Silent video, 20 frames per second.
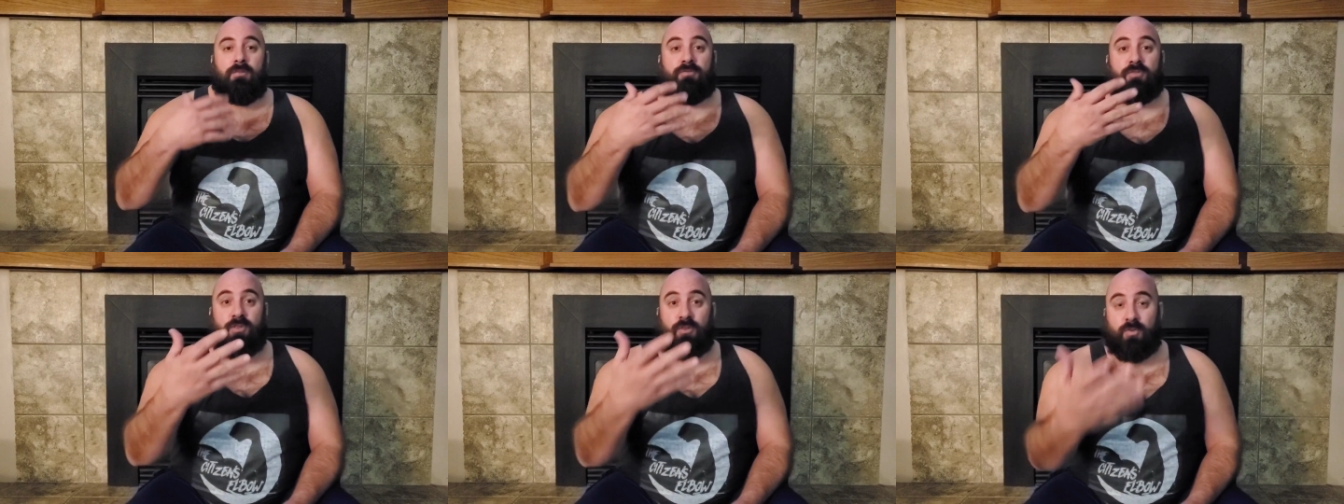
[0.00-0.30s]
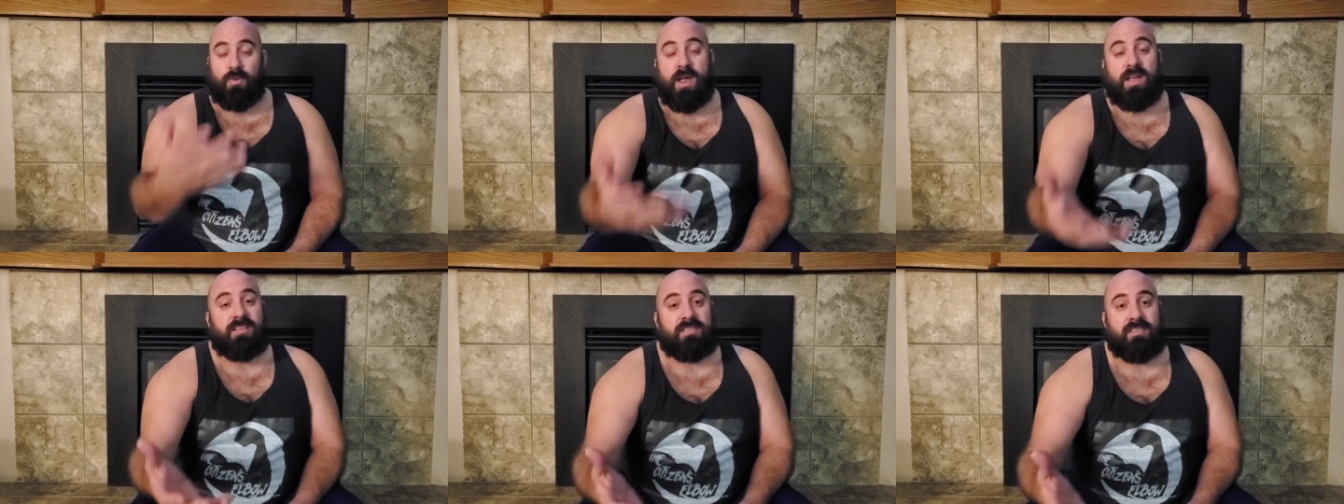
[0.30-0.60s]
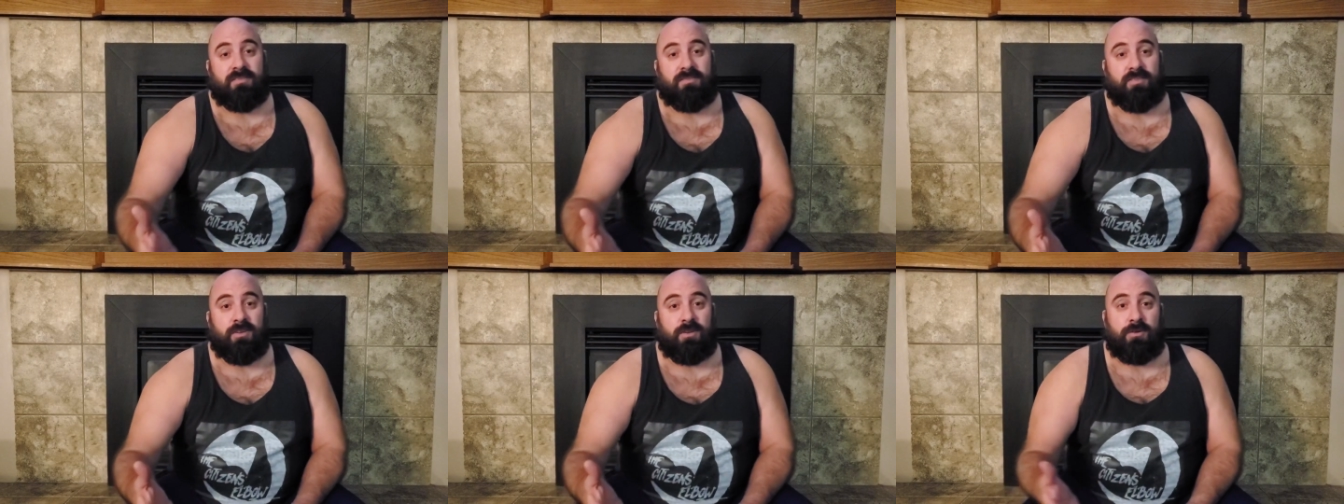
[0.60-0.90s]
For the
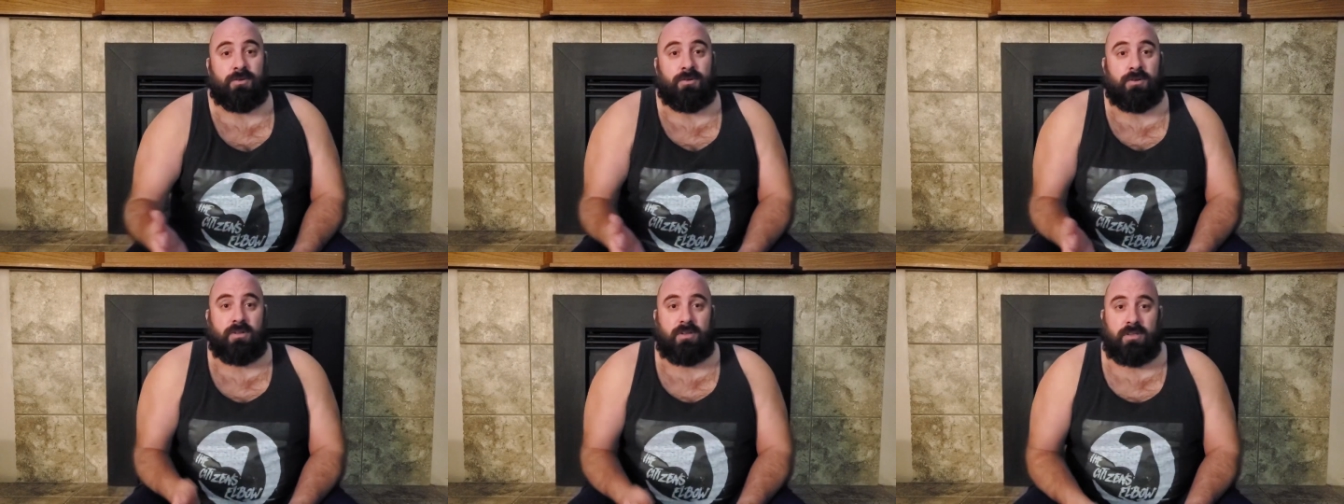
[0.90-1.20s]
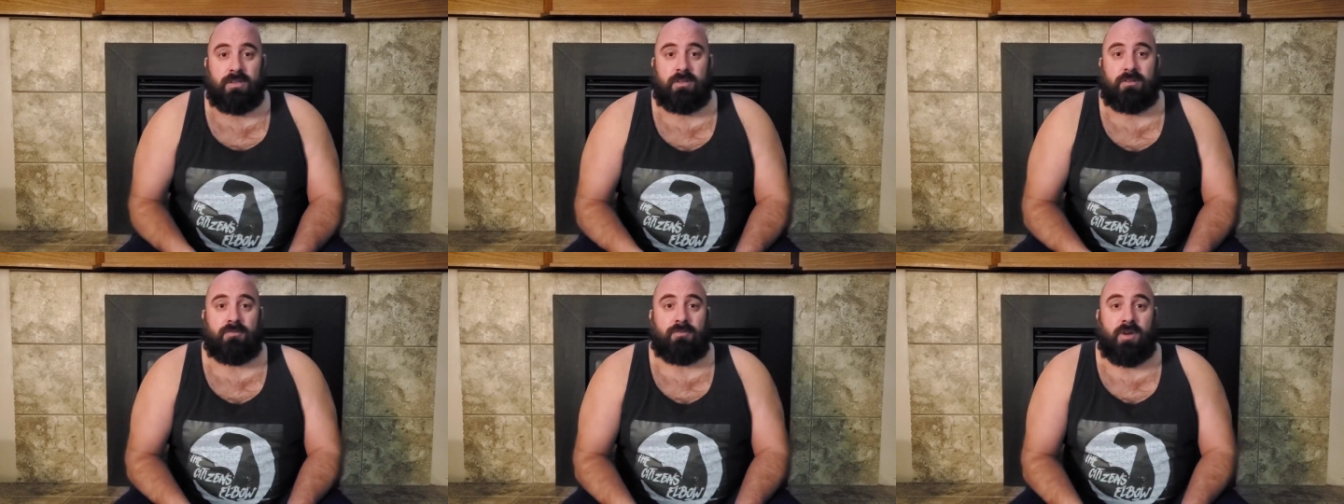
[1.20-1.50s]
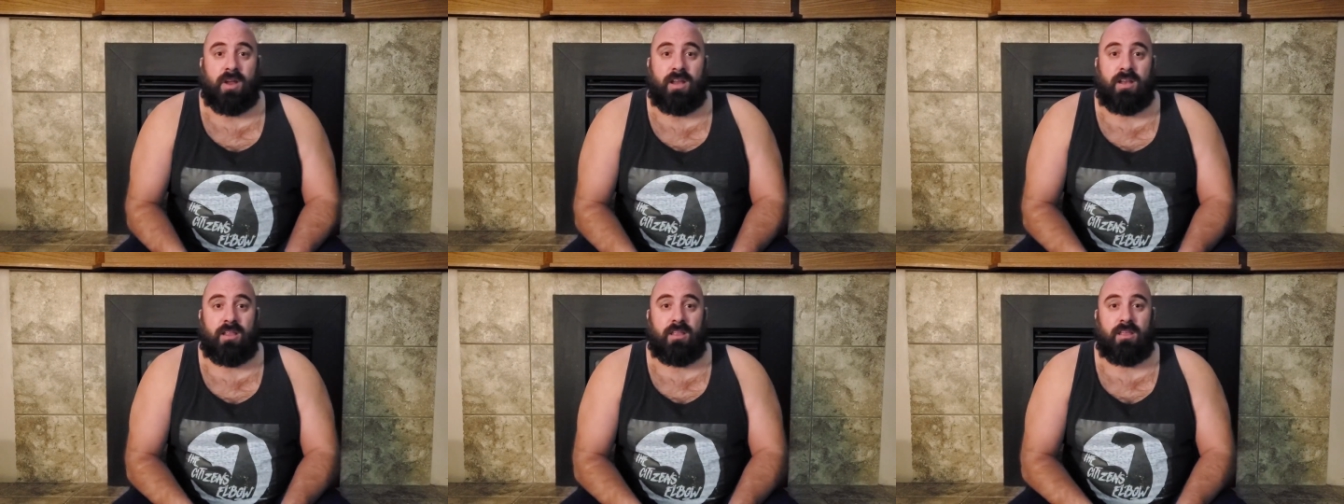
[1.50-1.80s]
rest of you,
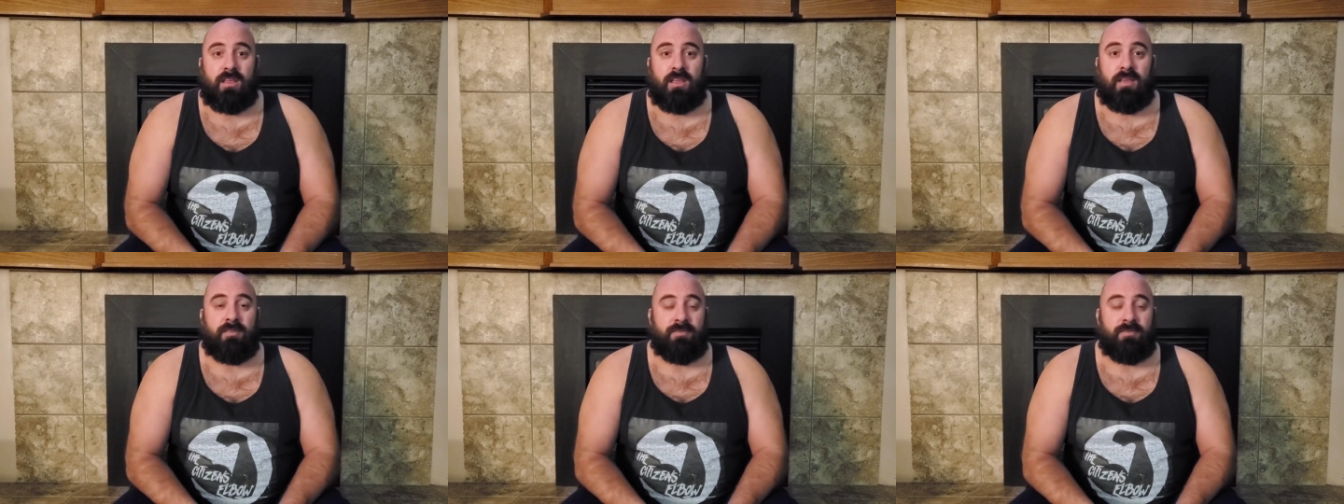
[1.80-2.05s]
right?